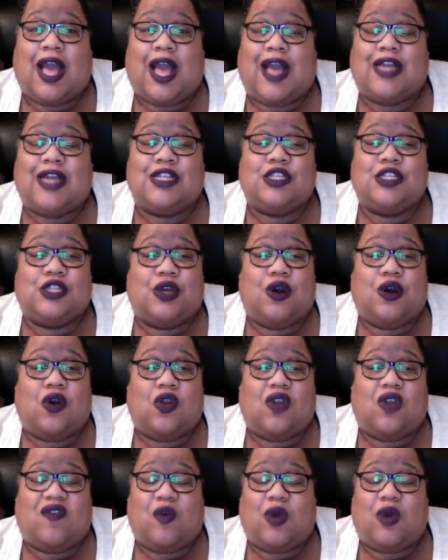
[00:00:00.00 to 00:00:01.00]
I
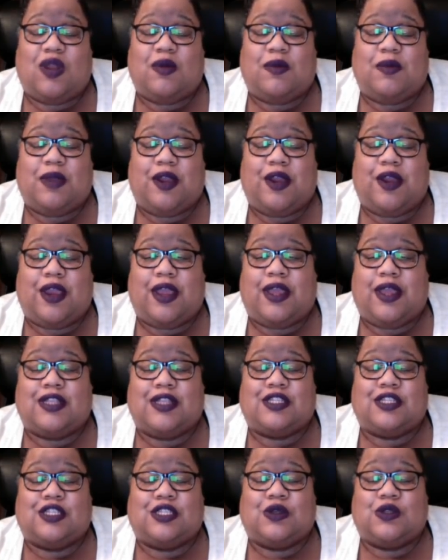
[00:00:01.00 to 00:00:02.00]
don't know if I want to be married.
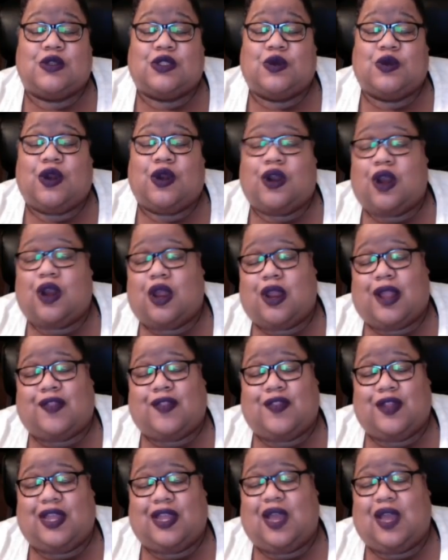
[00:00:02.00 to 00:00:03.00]
It's so so hard. I
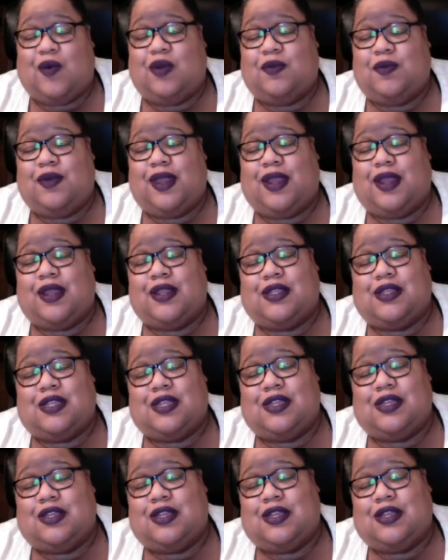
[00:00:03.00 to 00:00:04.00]
think I want to be back in
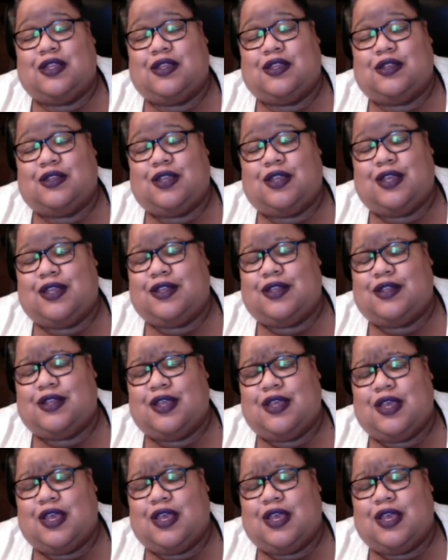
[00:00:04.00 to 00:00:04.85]
in in in